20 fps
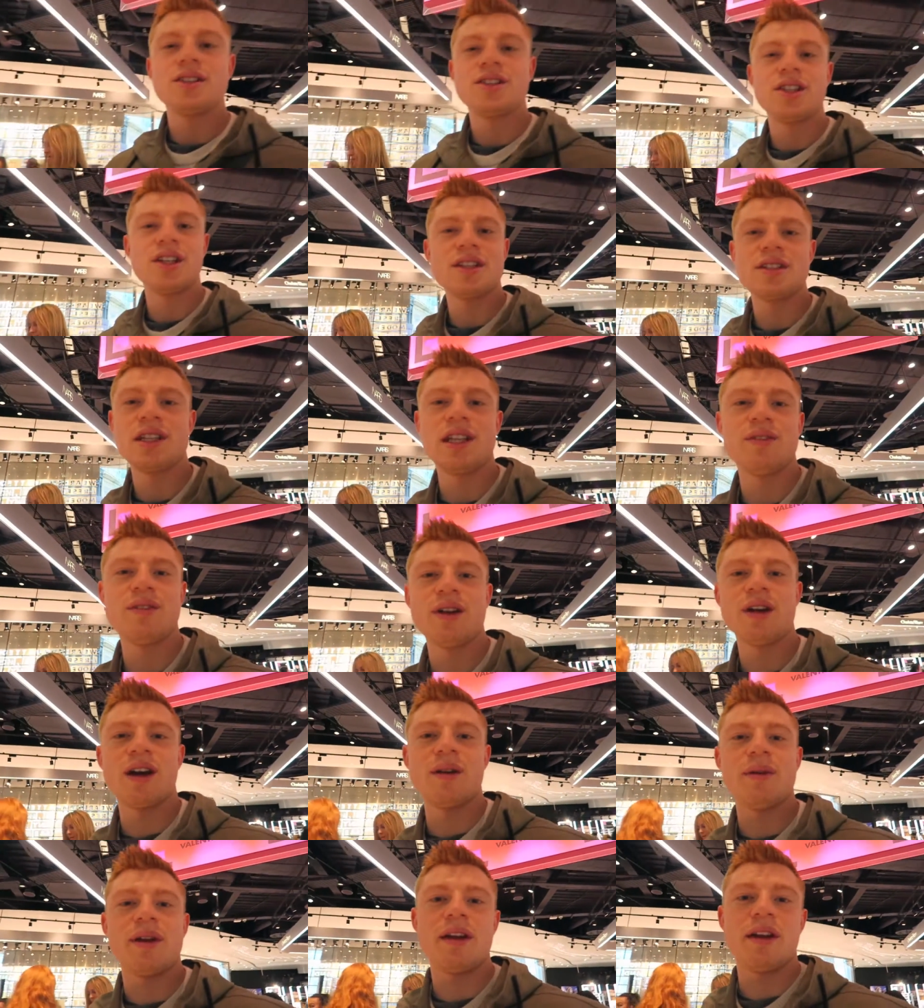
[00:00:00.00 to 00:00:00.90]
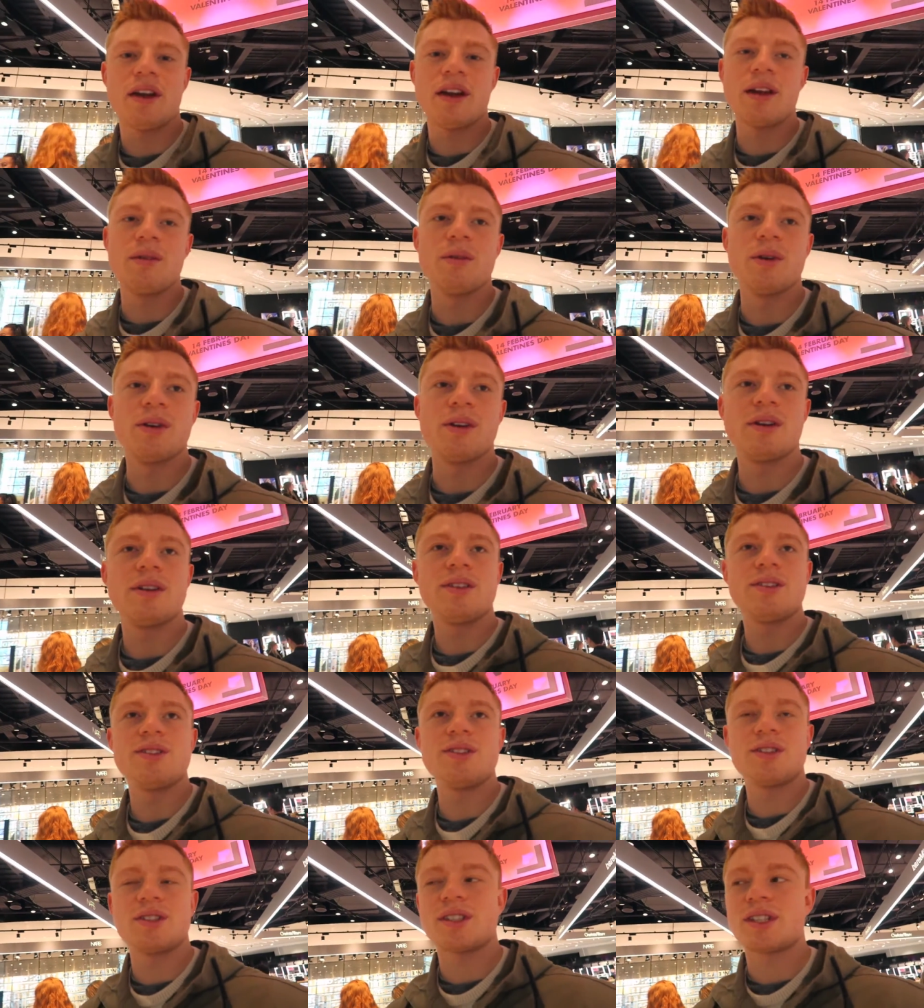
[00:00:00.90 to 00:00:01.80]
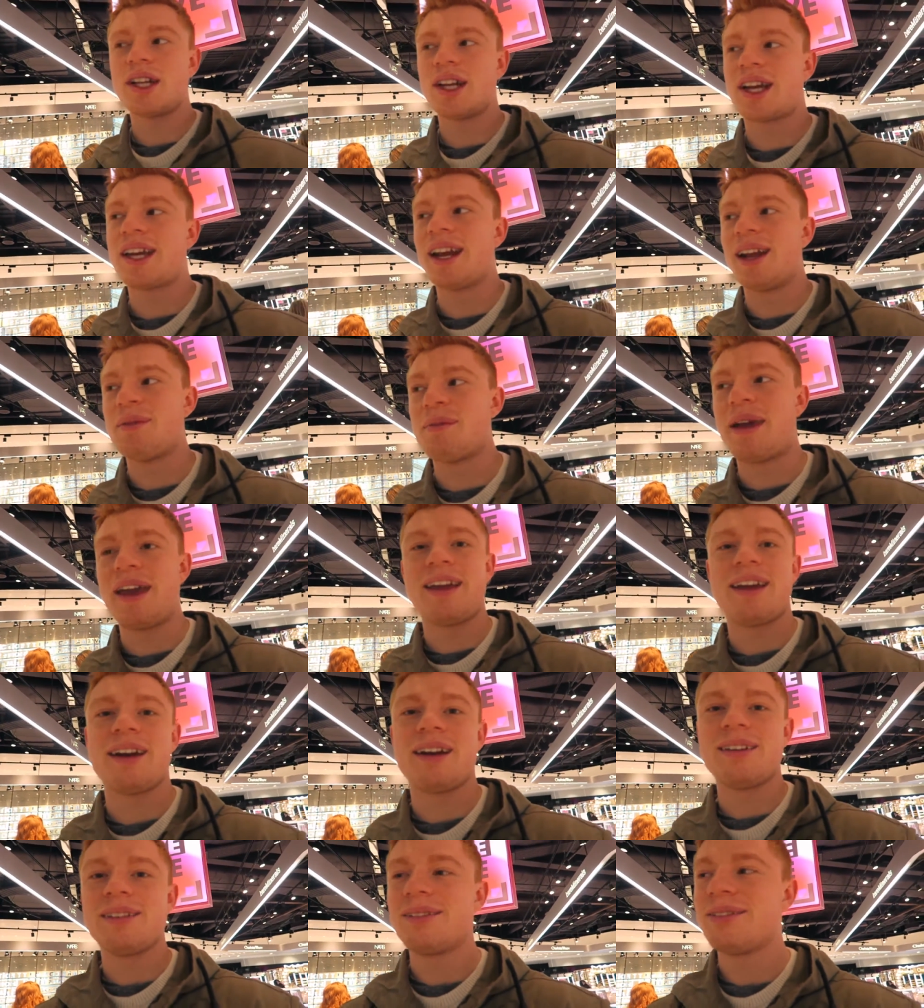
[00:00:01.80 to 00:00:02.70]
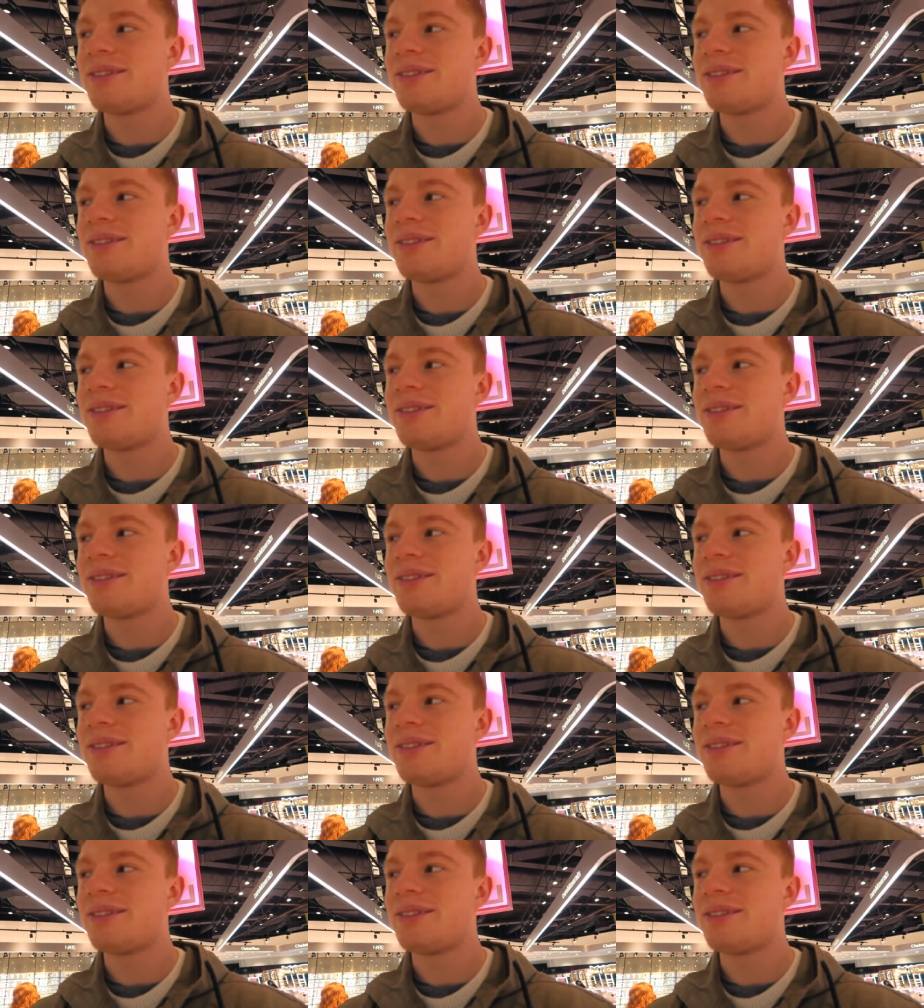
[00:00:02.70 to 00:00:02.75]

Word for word: She doesn't even know I'm here anymore. Just looking at makeup.